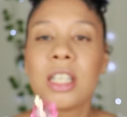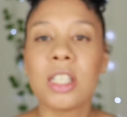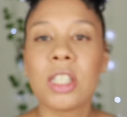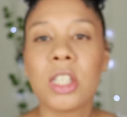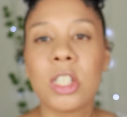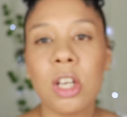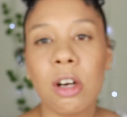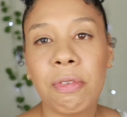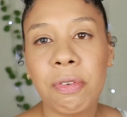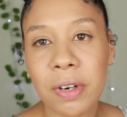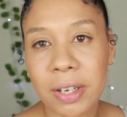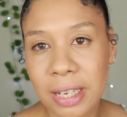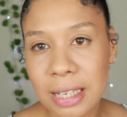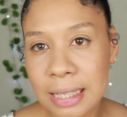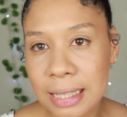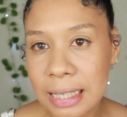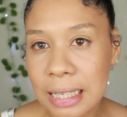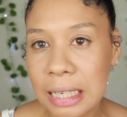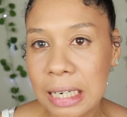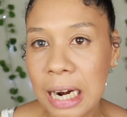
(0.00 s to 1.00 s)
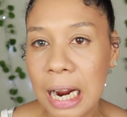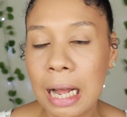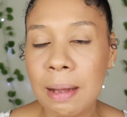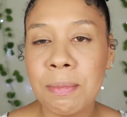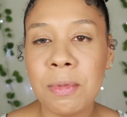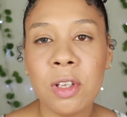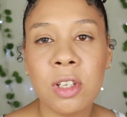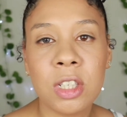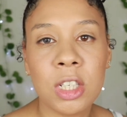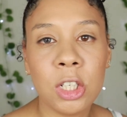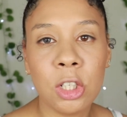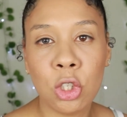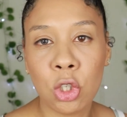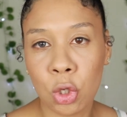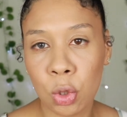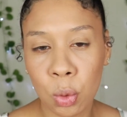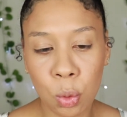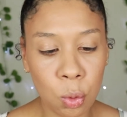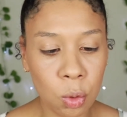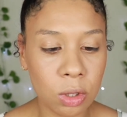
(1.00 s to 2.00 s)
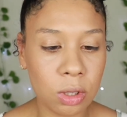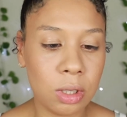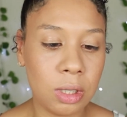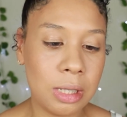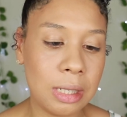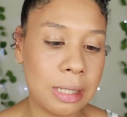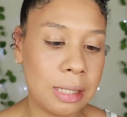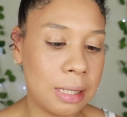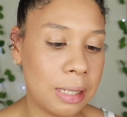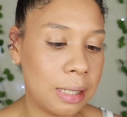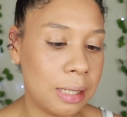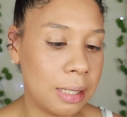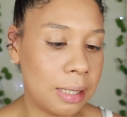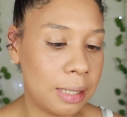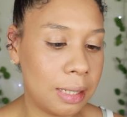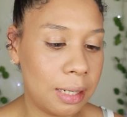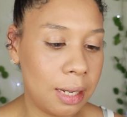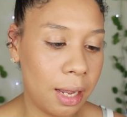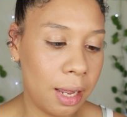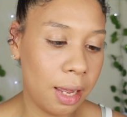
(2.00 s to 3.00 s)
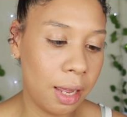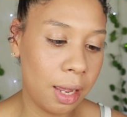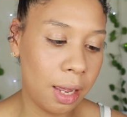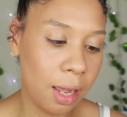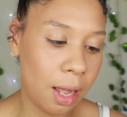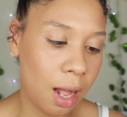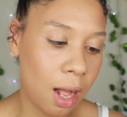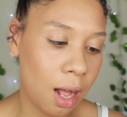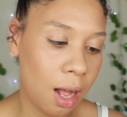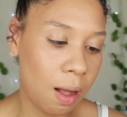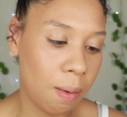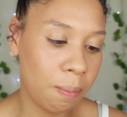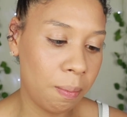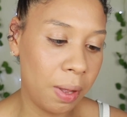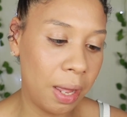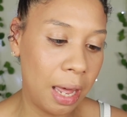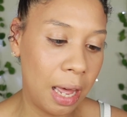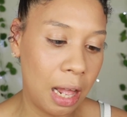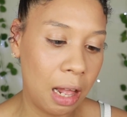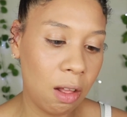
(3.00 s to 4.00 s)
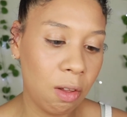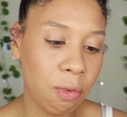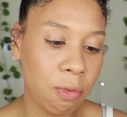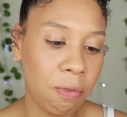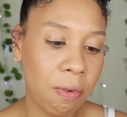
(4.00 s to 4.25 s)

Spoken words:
So for concealer, I'm using two. This is the e.l.f.